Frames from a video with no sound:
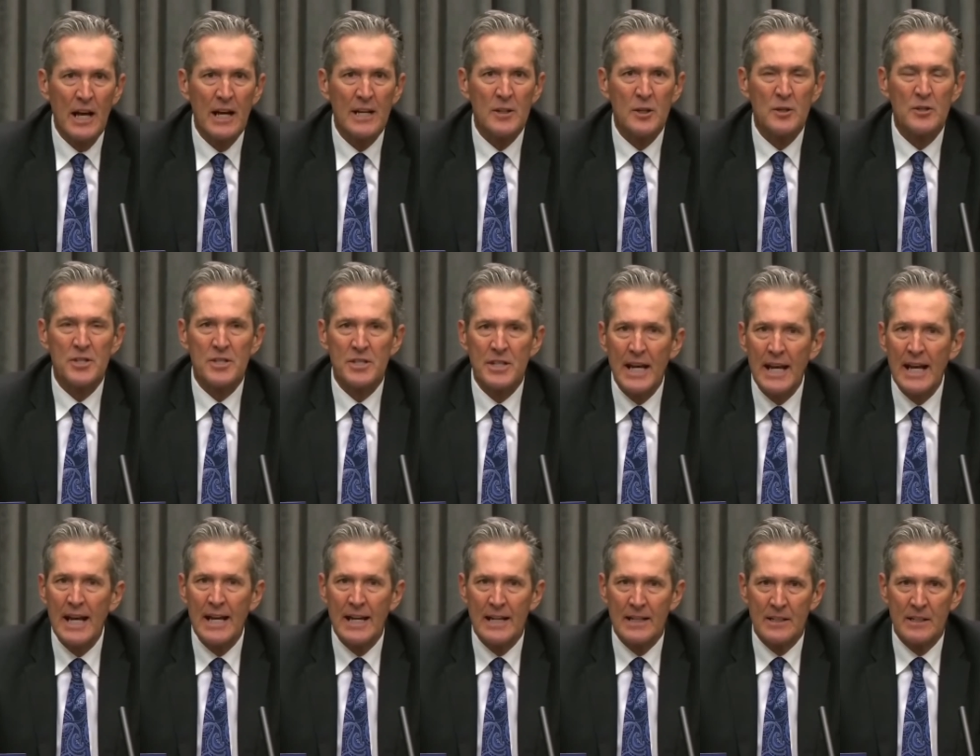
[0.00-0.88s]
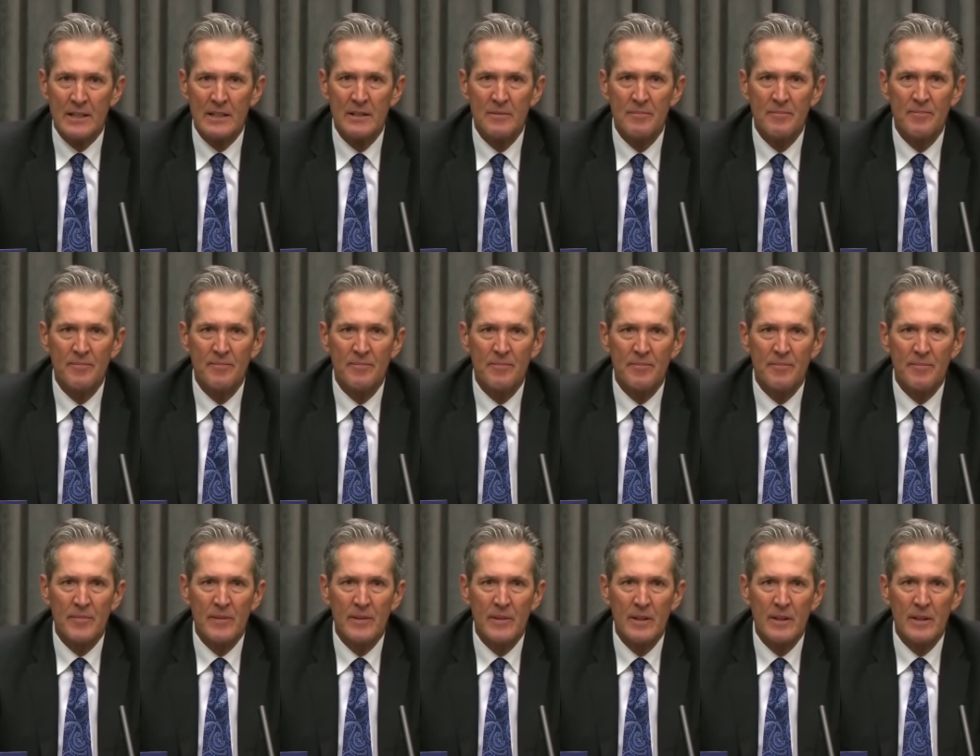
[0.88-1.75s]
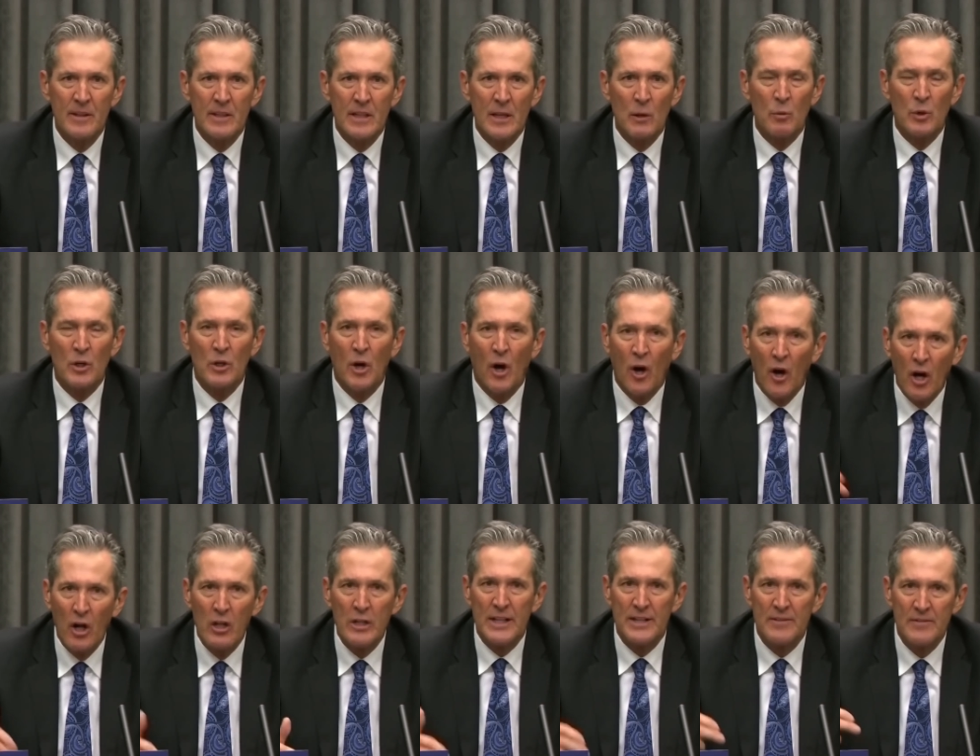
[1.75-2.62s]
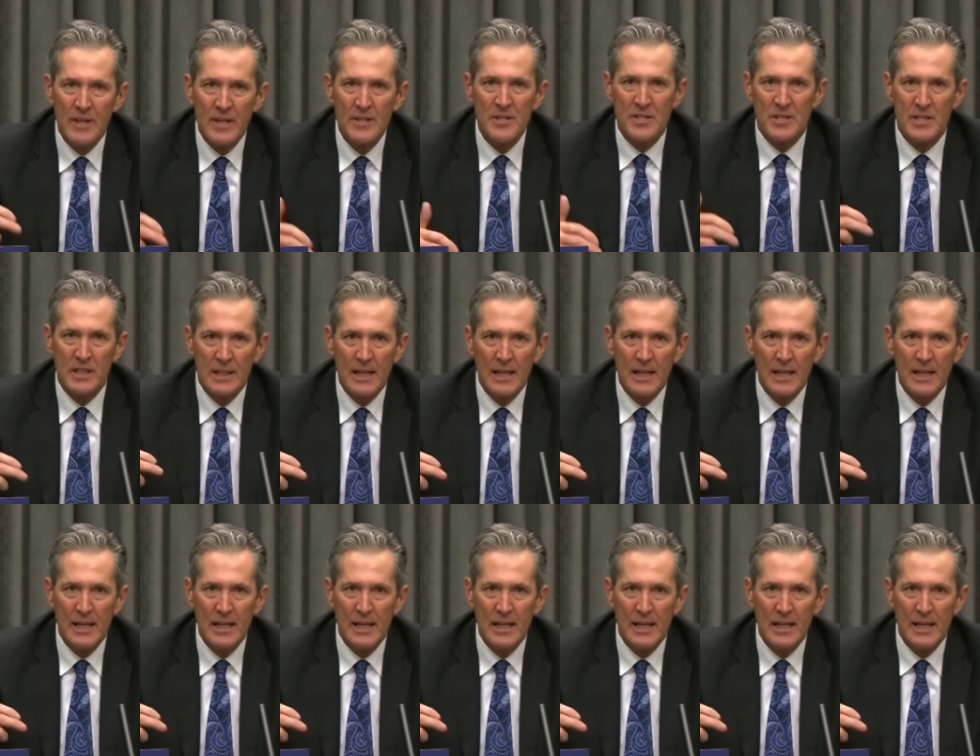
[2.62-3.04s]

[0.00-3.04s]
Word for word: to understand that we're all in this